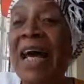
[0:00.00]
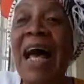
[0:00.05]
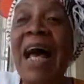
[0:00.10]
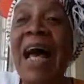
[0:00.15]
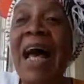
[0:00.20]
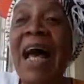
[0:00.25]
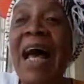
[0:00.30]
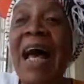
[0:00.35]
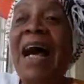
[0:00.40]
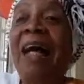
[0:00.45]

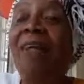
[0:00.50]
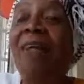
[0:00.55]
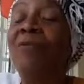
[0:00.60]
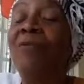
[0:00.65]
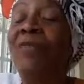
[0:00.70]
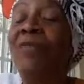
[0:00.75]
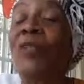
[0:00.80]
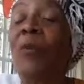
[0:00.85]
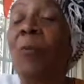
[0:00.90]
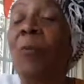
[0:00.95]
And it was
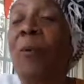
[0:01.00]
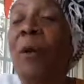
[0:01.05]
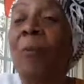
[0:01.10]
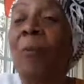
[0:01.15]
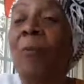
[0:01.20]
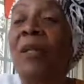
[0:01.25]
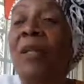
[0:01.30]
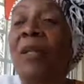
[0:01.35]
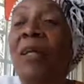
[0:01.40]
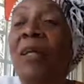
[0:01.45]
so
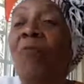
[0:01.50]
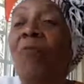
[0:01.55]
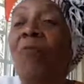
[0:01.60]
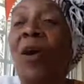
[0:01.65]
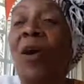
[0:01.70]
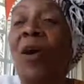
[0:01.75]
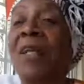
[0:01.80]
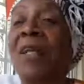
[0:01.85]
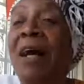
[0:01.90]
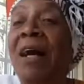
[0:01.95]
popular that
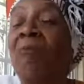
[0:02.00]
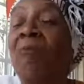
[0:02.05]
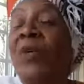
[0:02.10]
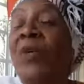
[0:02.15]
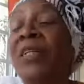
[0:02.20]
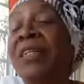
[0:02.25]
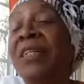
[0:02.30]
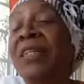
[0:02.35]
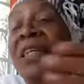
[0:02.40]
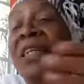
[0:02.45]
one night we
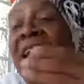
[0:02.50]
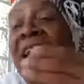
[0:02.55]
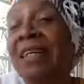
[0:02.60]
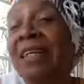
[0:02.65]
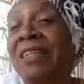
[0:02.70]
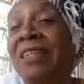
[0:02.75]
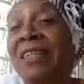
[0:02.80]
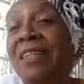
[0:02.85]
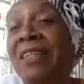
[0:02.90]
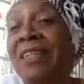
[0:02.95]
didn't get
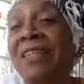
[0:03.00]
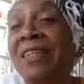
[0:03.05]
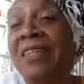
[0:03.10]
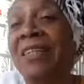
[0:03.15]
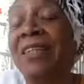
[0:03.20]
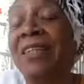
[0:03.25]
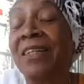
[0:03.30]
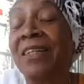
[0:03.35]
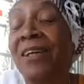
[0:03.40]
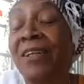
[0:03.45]
to the
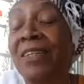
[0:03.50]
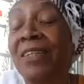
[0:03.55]
theater